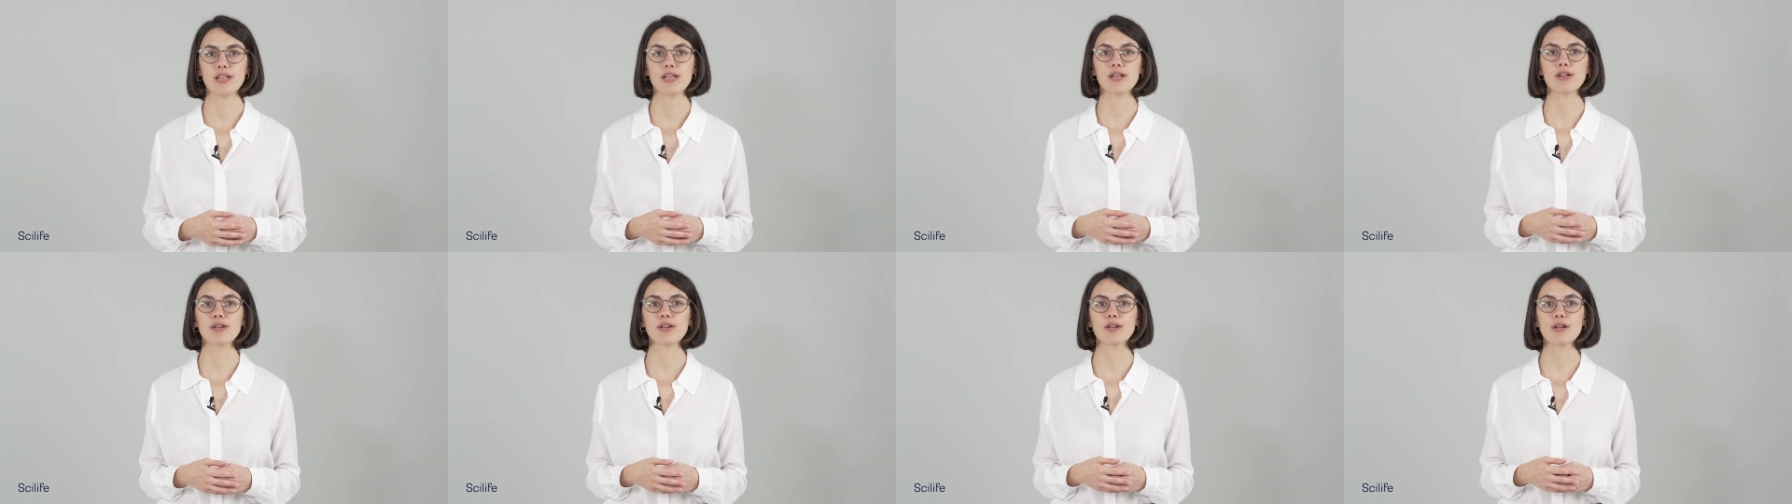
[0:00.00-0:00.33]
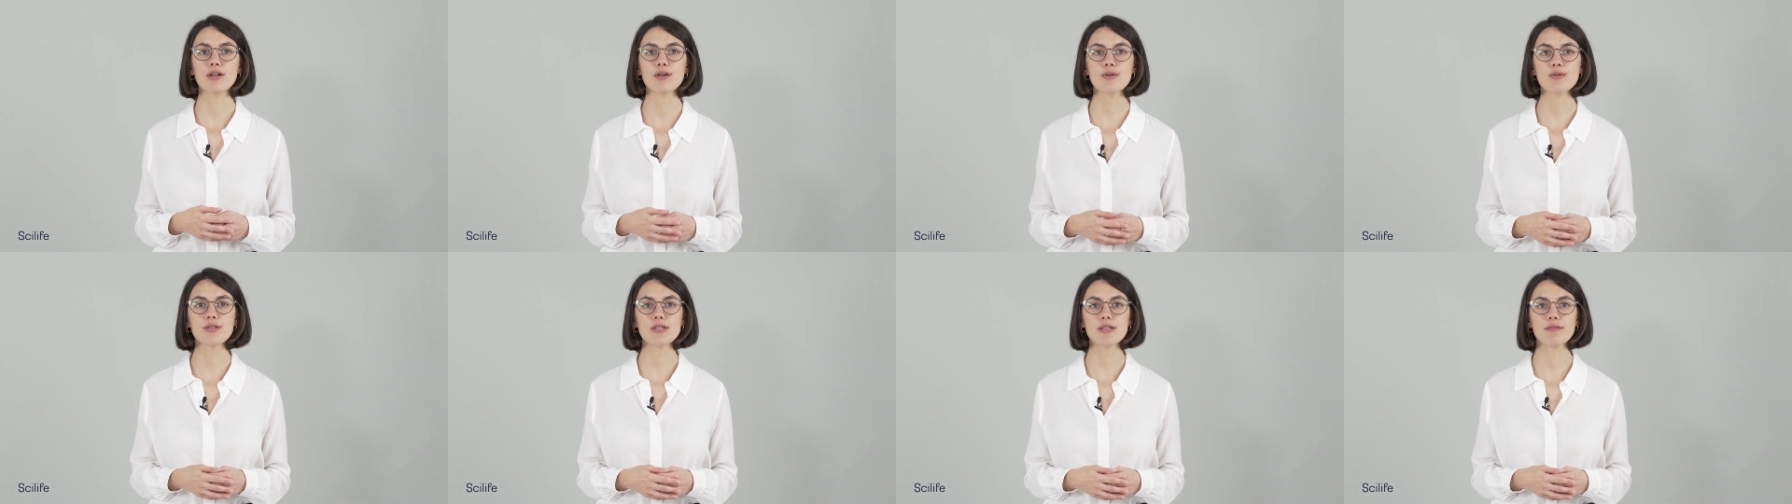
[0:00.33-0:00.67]

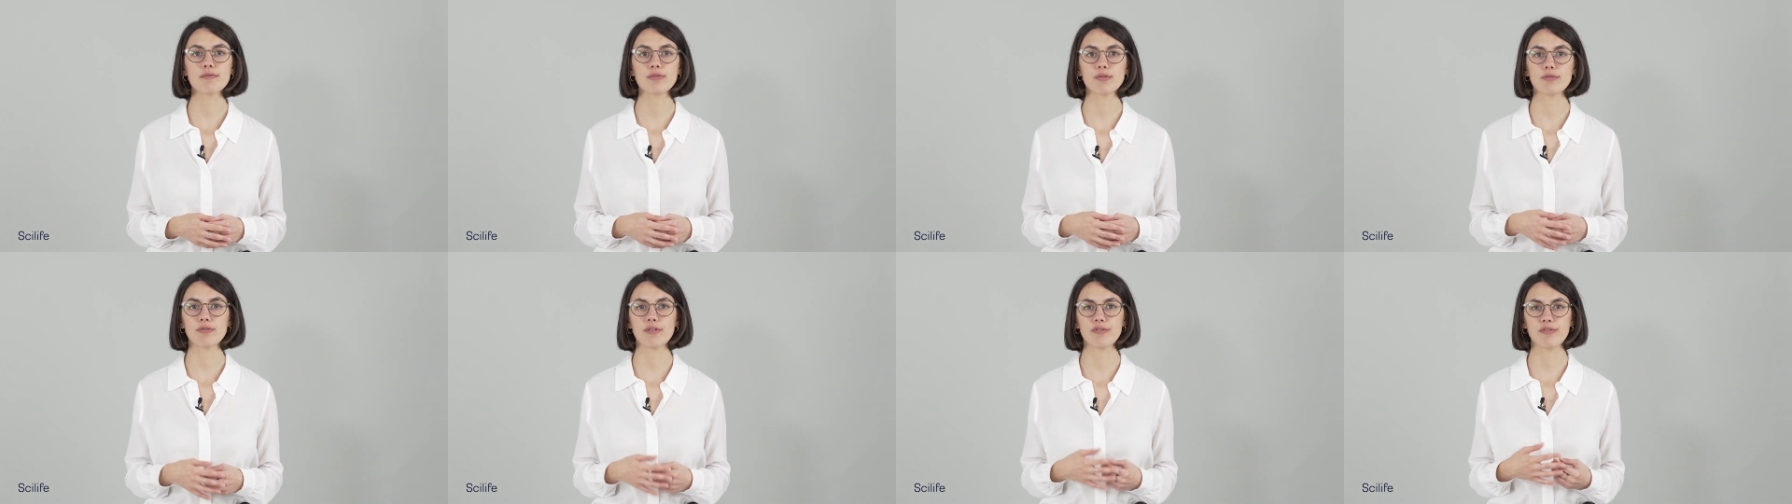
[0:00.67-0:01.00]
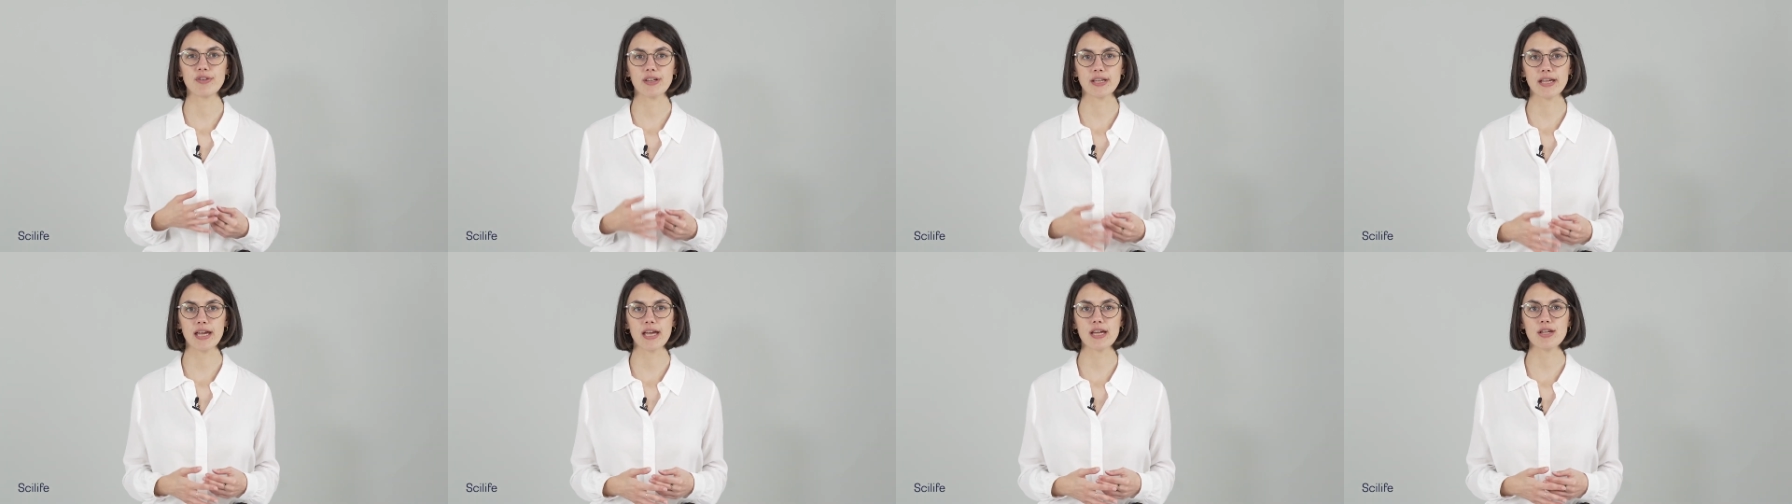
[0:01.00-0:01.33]
includes the
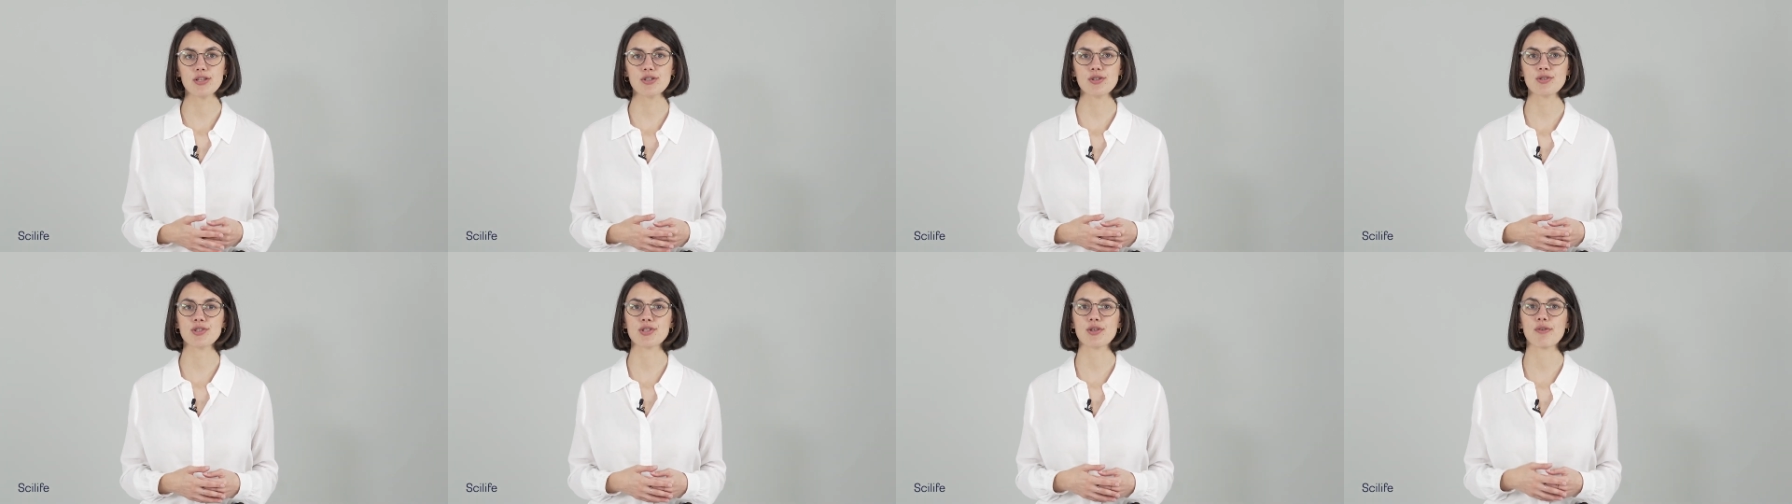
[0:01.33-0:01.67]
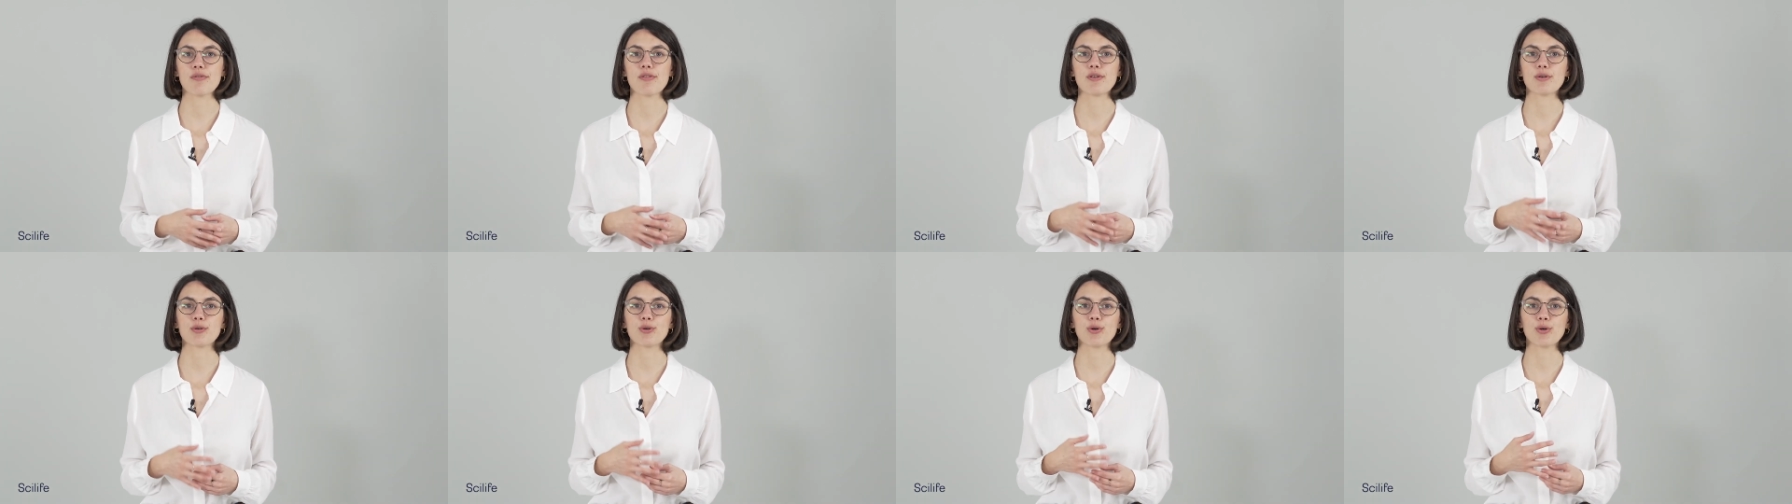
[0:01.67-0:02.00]
verifications
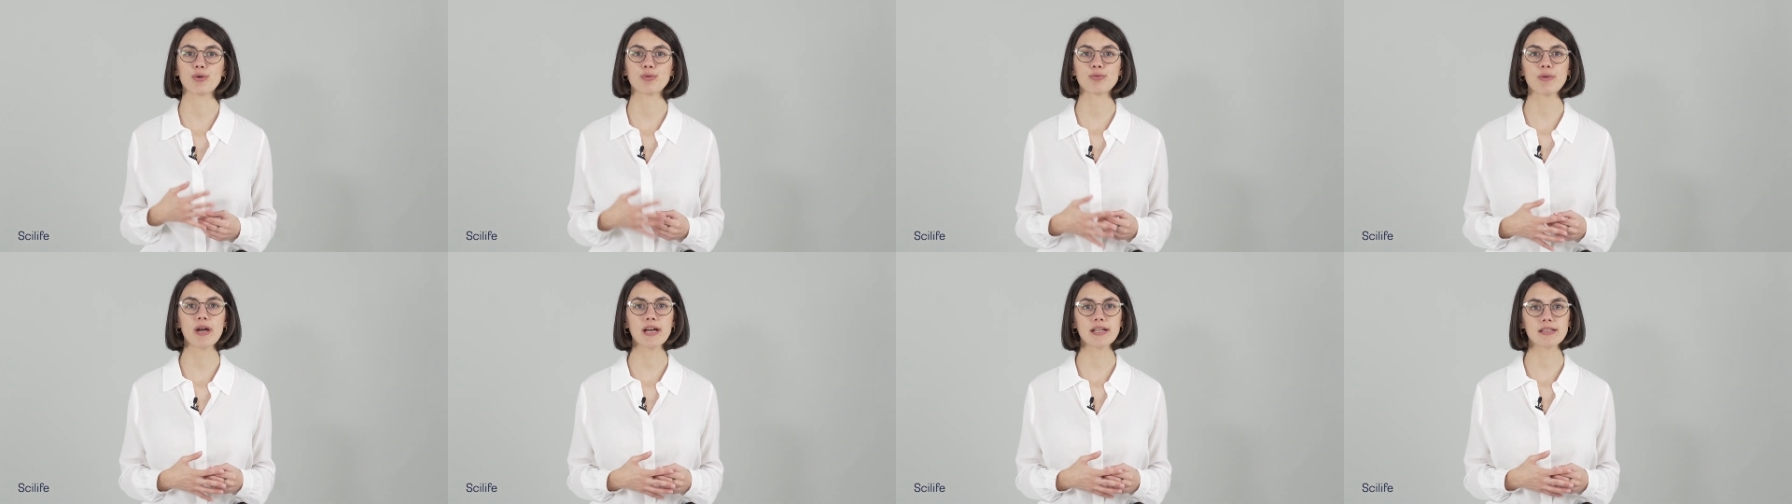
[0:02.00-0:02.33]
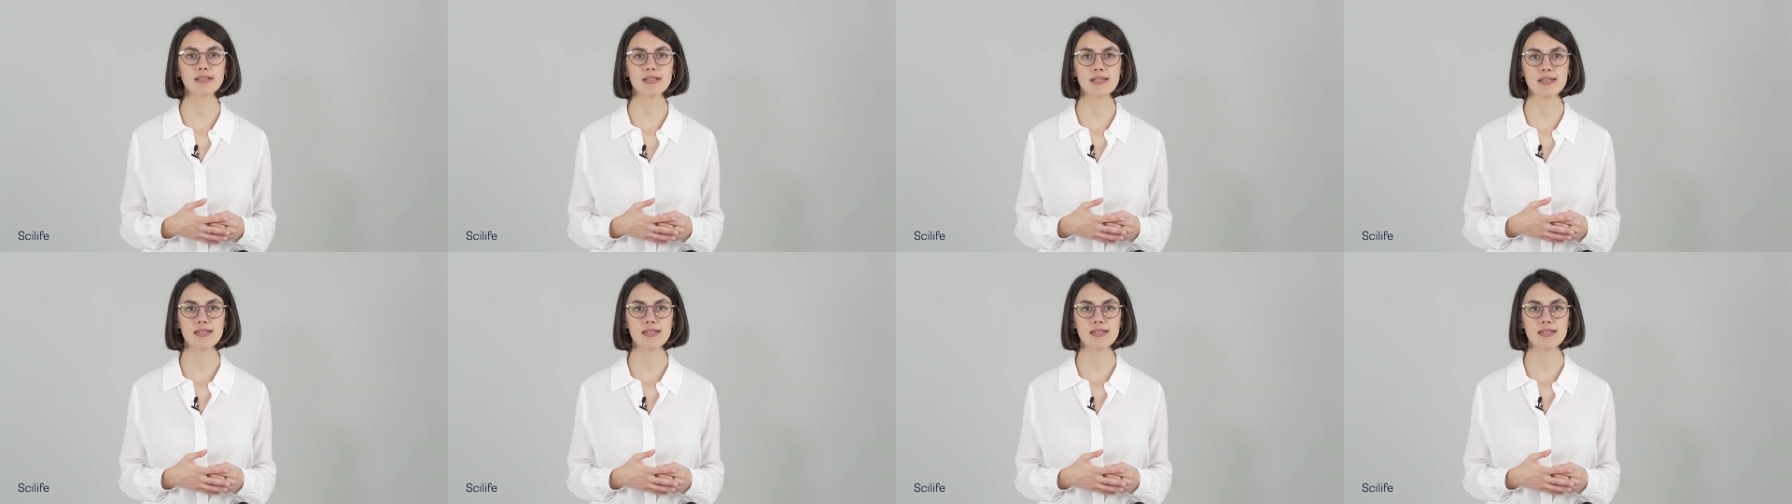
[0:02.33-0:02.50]
of the correct